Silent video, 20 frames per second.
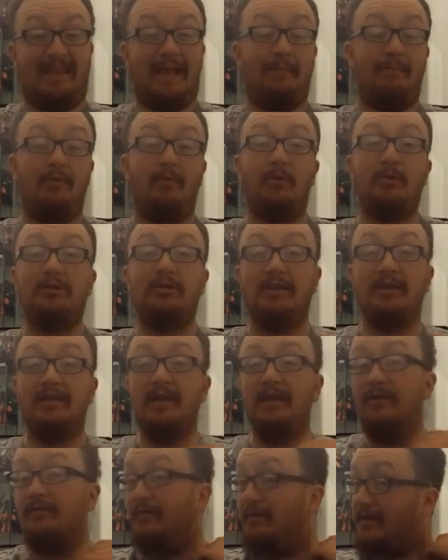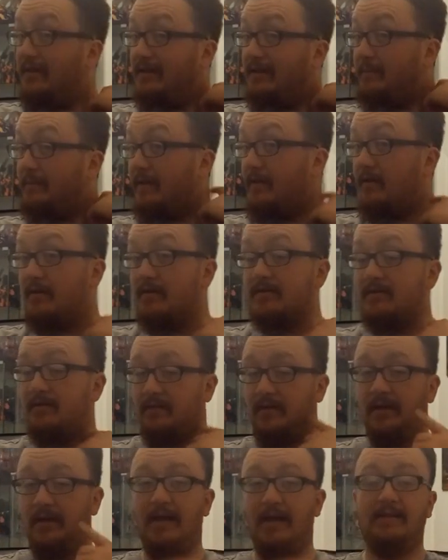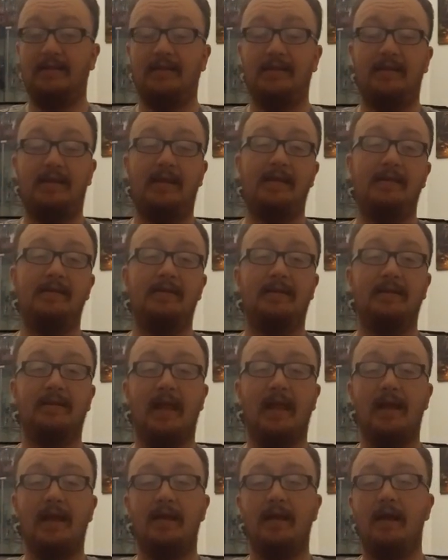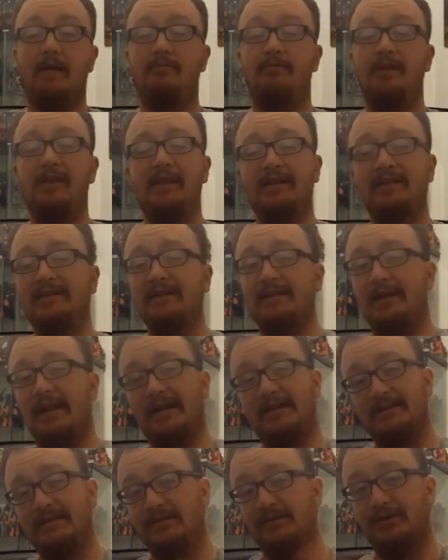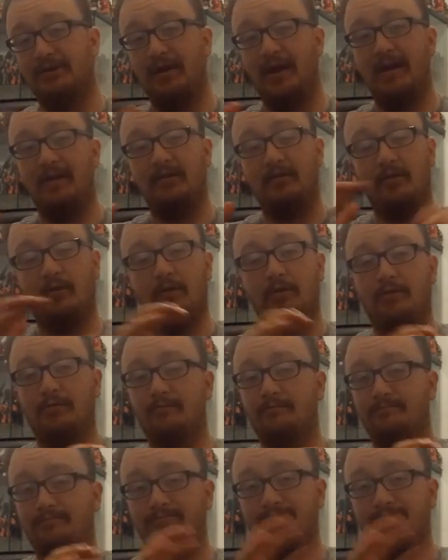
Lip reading: Tell me what you think, really, to be honest. If you liked it, hated it, I really did actually try to talk